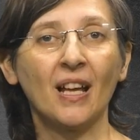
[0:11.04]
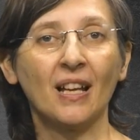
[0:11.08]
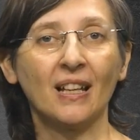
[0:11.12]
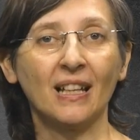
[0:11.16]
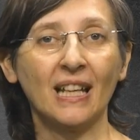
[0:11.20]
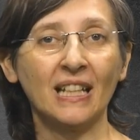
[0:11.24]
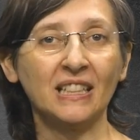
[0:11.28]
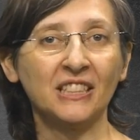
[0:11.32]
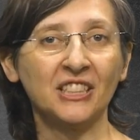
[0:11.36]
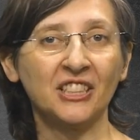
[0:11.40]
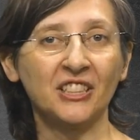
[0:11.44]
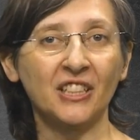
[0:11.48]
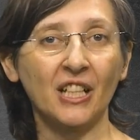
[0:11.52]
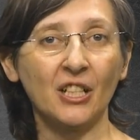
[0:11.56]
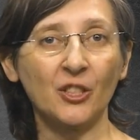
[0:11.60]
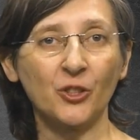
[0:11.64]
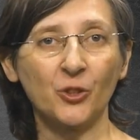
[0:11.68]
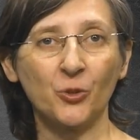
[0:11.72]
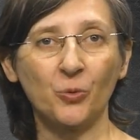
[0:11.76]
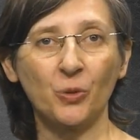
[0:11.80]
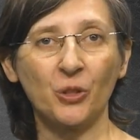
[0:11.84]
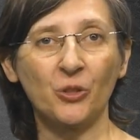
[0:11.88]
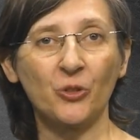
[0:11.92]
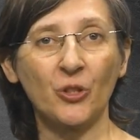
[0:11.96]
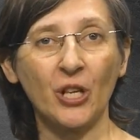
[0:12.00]
Let's start
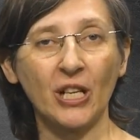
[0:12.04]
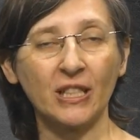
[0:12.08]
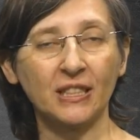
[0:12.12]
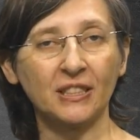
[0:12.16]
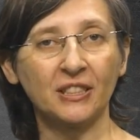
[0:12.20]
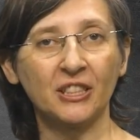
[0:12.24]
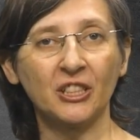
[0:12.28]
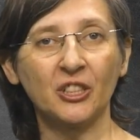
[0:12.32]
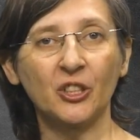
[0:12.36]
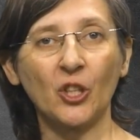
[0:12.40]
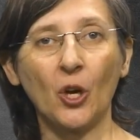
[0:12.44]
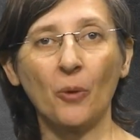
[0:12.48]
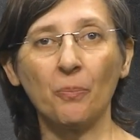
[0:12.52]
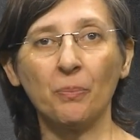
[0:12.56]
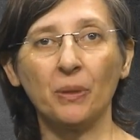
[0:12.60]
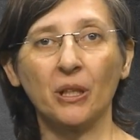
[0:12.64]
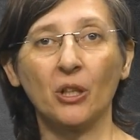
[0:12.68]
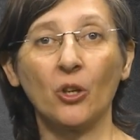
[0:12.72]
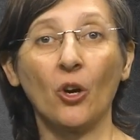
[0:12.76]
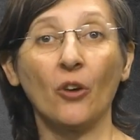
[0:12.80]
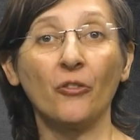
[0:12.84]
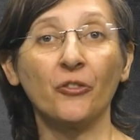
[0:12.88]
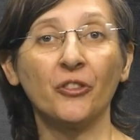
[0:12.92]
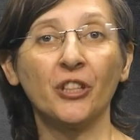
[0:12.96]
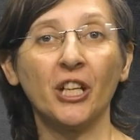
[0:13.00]
to address the topic
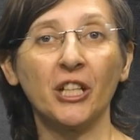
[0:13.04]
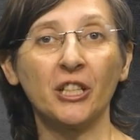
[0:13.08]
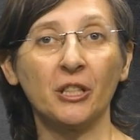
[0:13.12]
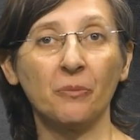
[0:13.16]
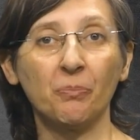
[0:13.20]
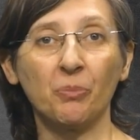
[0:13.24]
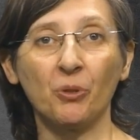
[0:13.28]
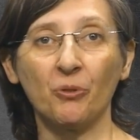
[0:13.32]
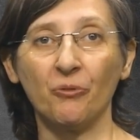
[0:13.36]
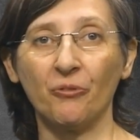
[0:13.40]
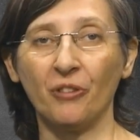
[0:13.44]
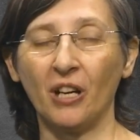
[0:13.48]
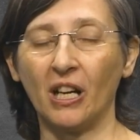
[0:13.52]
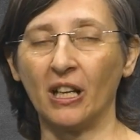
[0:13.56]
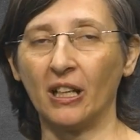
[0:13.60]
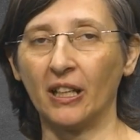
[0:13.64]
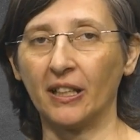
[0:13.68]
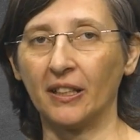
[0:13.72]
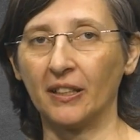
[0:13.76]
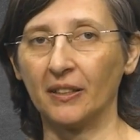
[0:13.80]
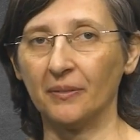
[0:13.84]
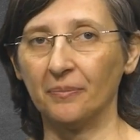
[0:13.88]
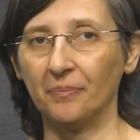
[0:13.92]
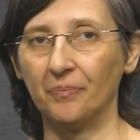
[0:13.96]
of data profiling.